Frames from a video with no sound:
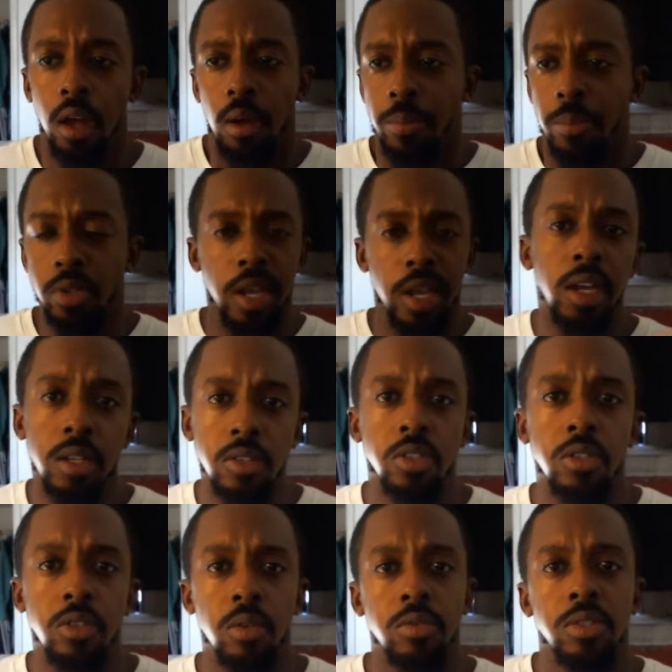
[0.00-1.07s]
pertain
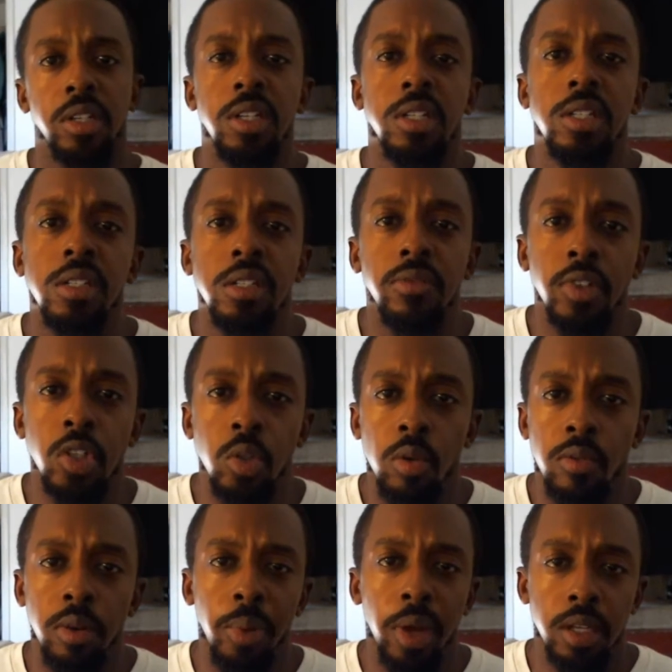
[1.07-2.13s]
to, to each individual
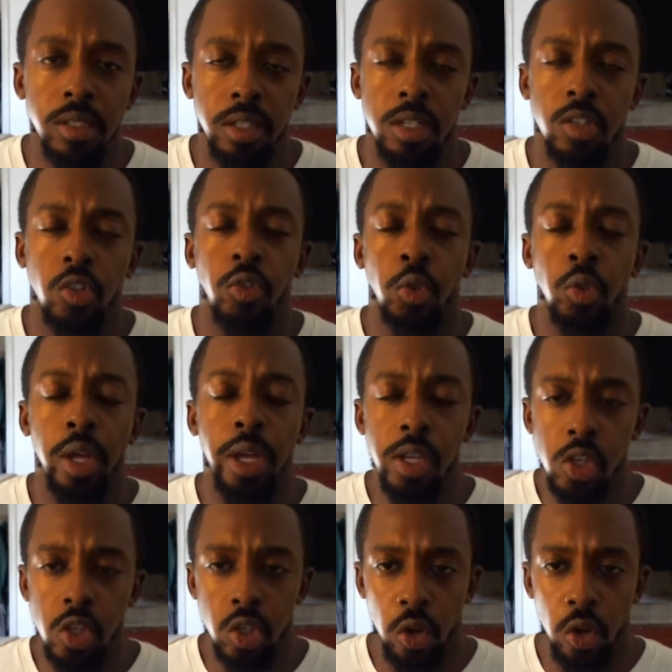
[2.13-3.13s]
over the past, I guess, few days.